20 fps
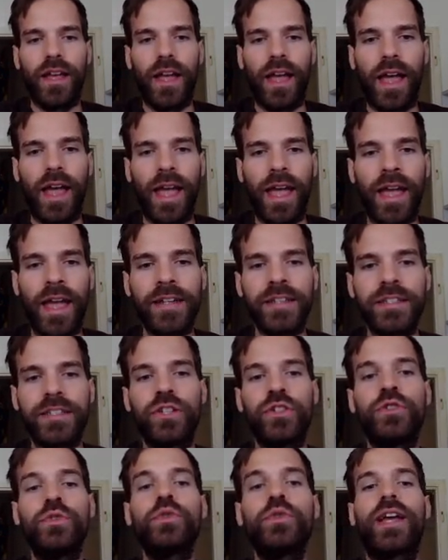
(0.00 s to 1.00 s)
and
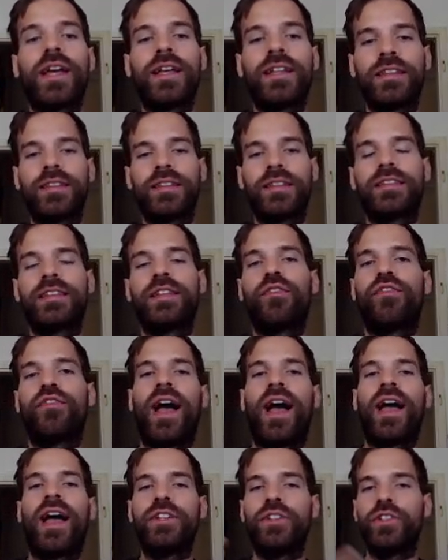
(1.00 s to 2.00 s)
you can
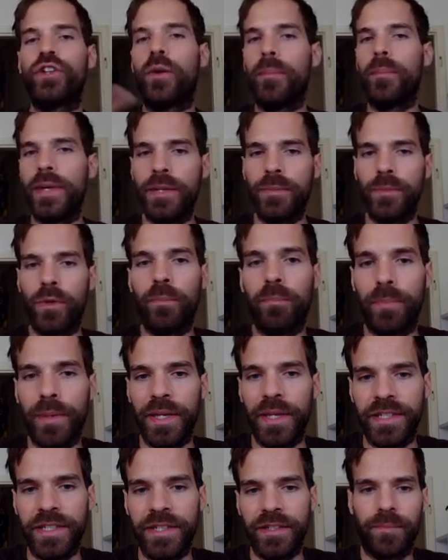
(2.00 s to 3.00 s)
define your minimum
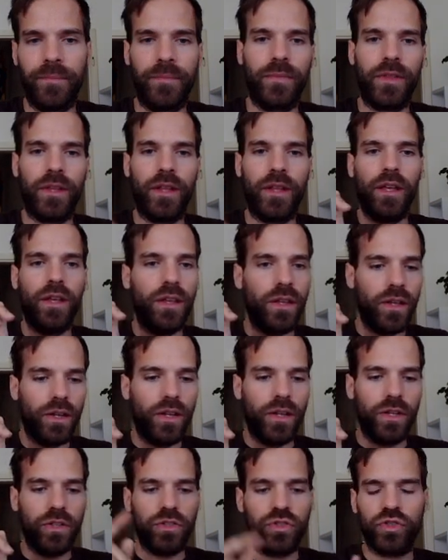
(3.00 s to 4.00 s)
bid.
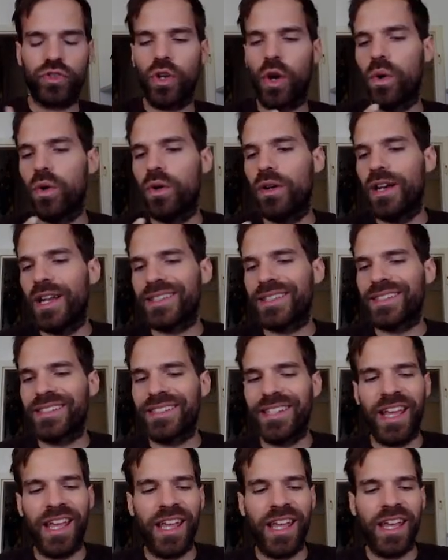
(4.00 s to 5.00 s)
So let's
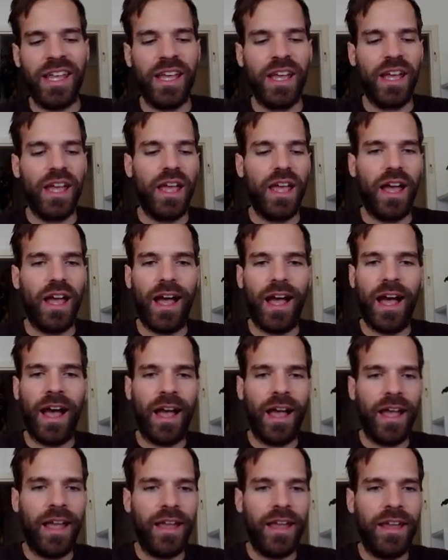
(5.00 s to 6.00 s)
say
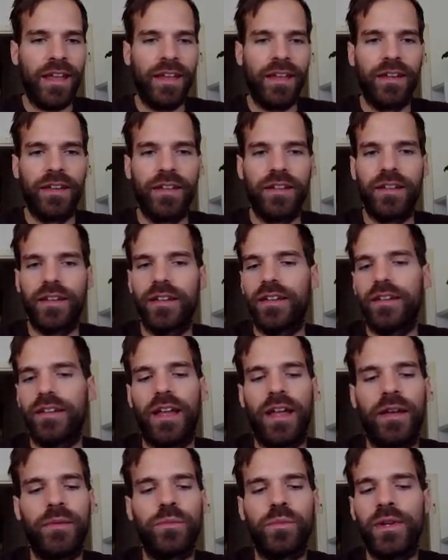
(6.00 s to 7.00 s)
I
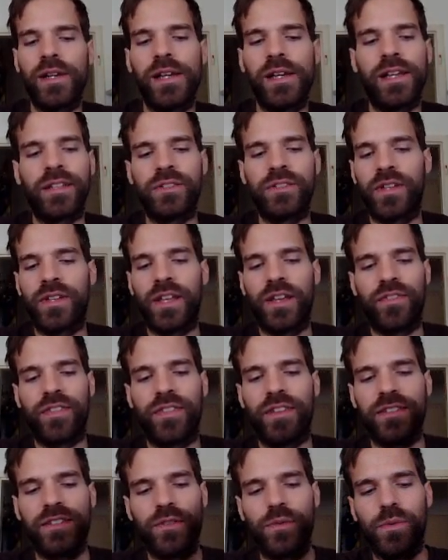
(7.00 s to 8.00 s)
am willing to give
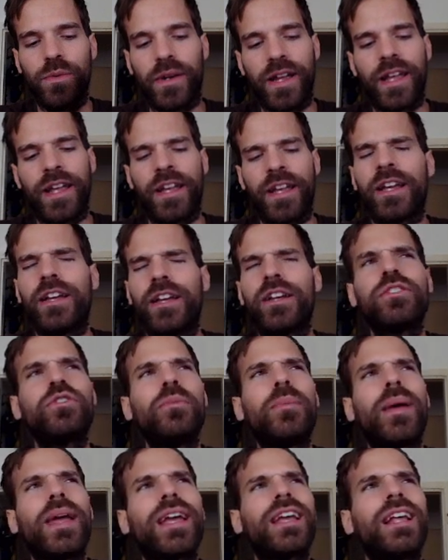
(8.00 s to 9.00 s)
this away to
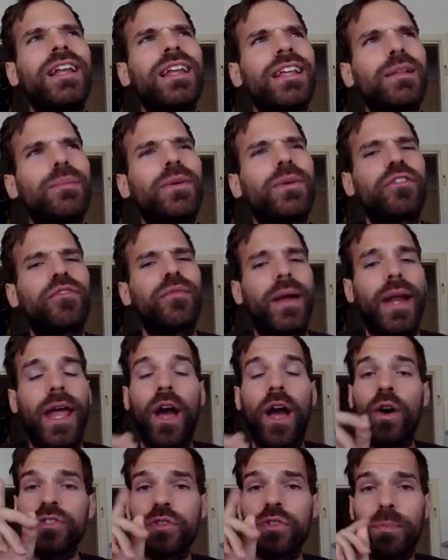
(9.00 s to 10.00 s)
make a little bit of money. I
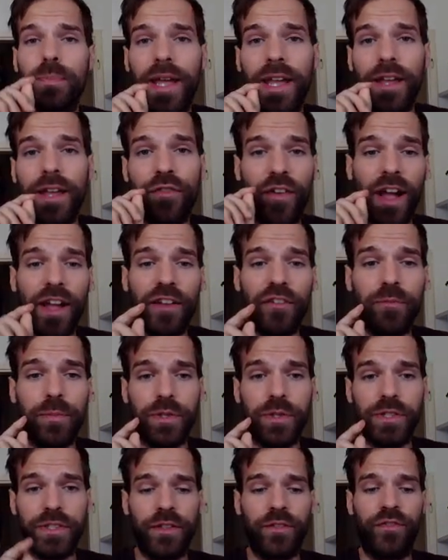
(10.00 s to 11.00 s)
also pay
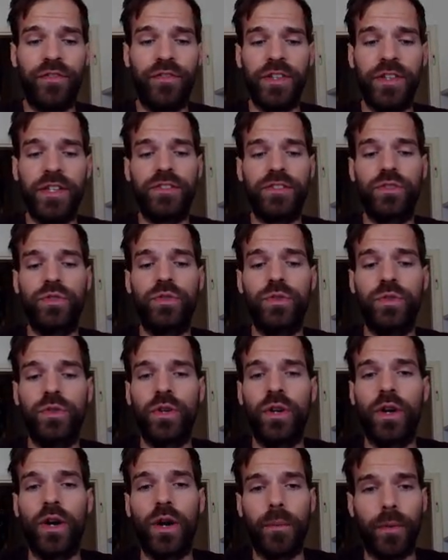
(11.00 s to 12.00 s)
5% fees
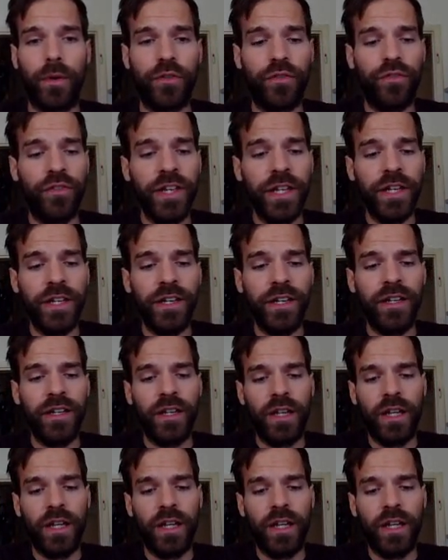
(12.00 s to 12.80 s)
to Bonfida.